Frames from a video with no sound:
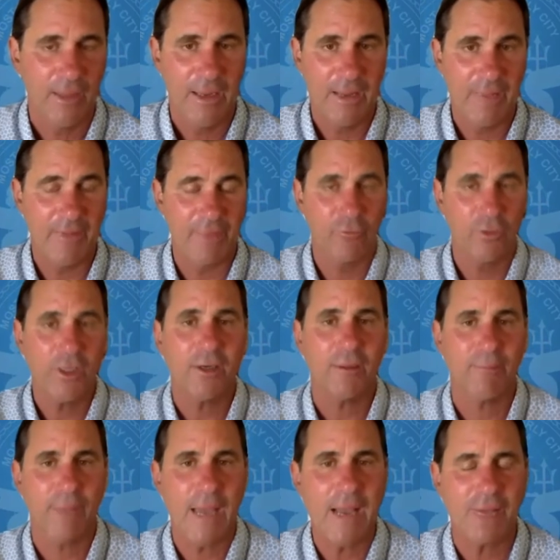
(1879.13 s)
and they've really come
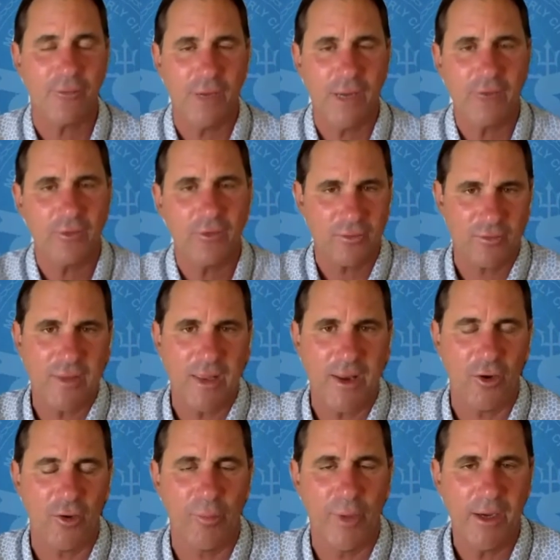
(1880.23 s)
back. They're not just in San
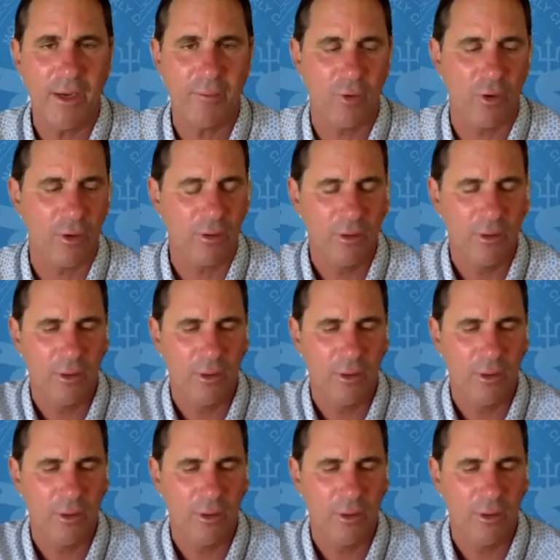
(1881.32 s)
Diego Bay anymore.